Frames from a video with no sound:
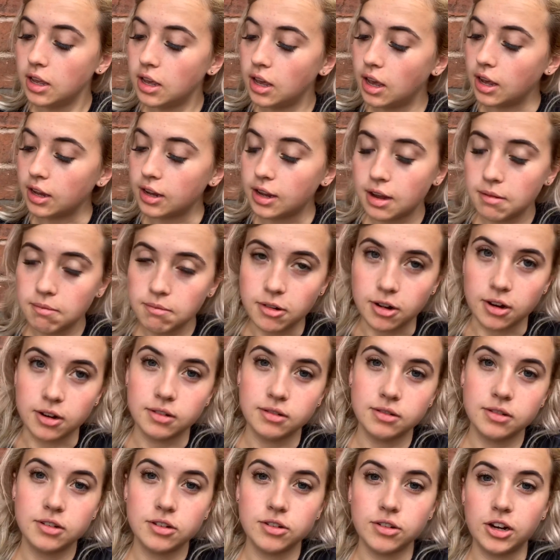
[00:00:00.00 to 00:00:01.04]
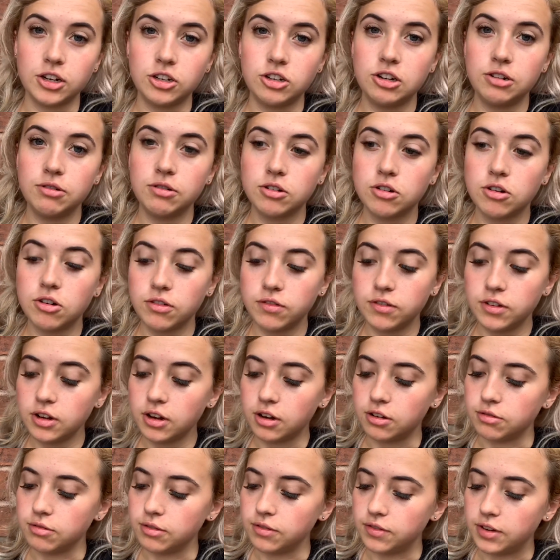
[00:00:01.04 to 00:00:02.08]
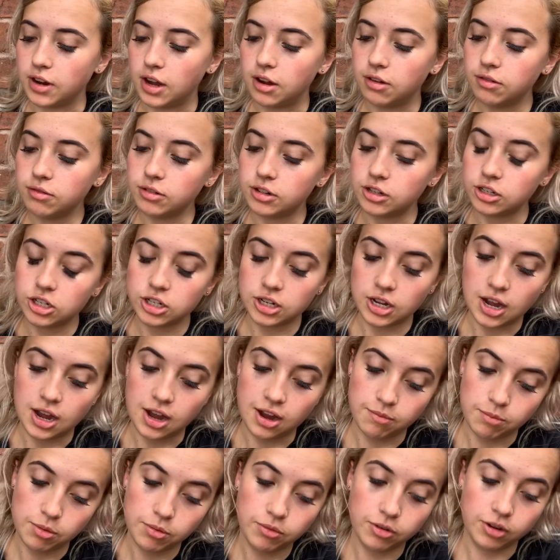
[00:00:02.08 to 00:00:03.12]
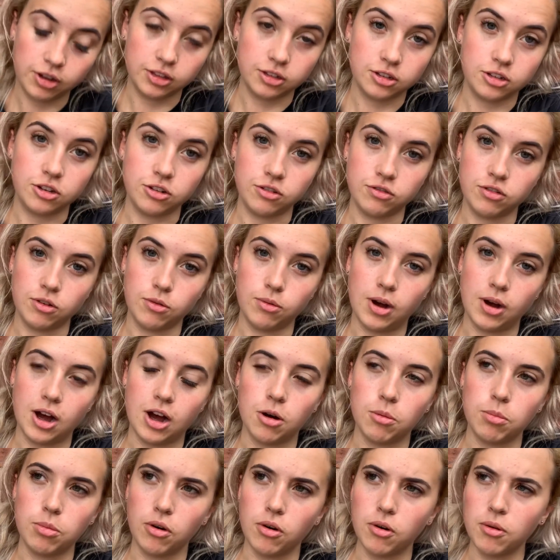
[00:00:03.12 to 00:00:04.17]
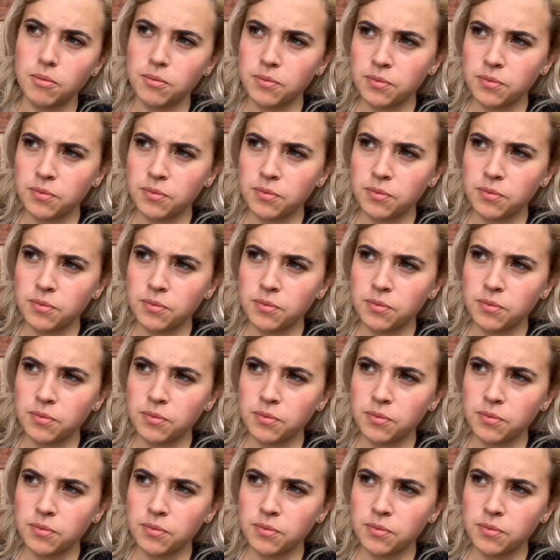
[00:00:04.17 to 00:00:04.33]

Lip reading: a camera to actually record videos with now, which I've been wanting to do for a while, but